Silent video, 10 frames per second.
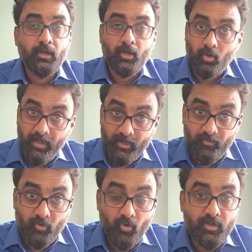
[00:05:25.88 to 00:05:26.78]
lack
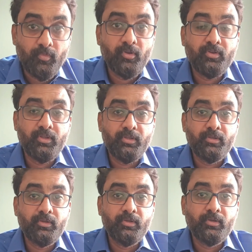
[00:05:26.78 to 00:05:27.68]
of
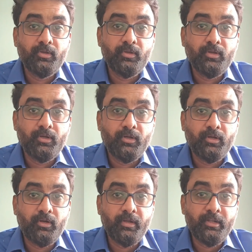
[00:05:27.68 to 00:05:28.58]
accountability,
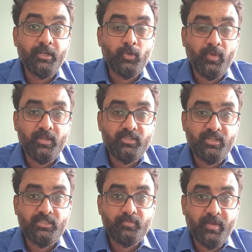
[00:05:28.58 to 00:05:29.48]
inadequate
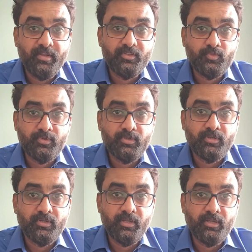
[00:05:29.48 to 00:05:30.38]
change
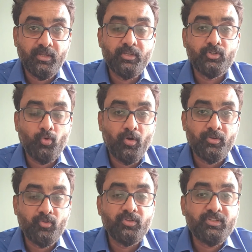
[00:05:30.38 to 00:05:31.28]
management, and so
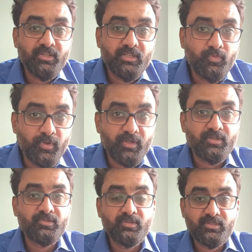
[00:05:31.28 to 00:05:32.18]
on. So these are the
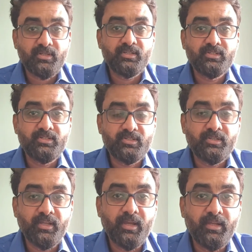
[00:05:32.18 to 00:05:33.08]
various risks exist
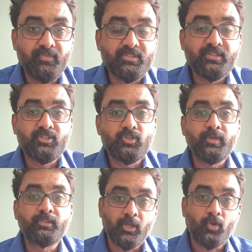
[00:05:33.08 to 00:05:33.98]
in AI, which needs to
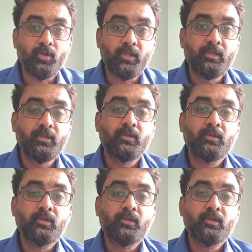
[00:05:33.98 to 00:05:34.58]
be thoroughly,